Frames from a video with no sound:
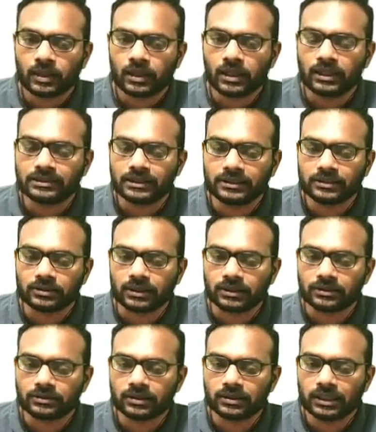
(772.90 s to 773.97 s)
c square.
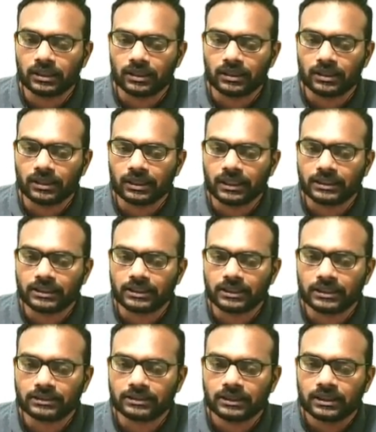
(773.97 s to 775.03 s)
So, I will write it
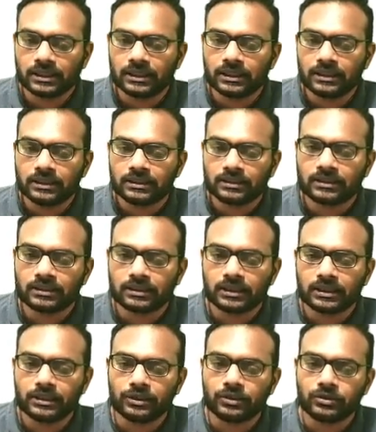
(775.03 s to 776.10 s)
as 3
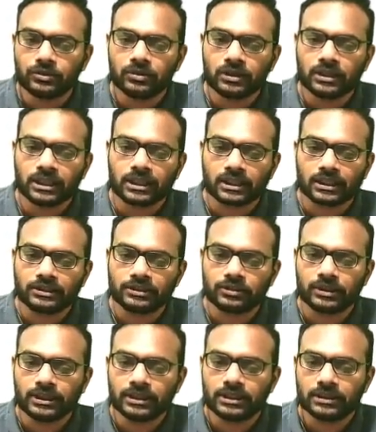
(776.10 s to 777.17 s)
into 10 raised to
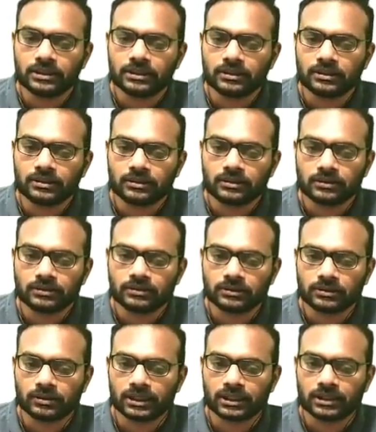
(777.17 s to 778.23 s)
8
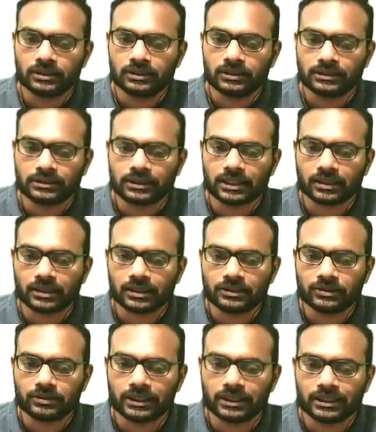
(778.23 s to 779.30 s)
square. This 10 raised
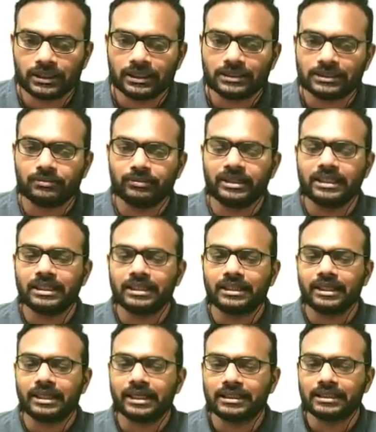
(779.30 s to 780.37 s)
to 8 gets immediately
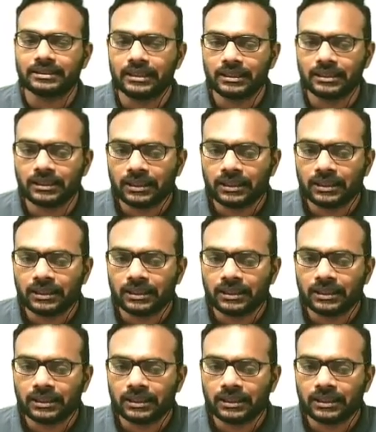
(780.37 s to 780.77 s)
cancelled.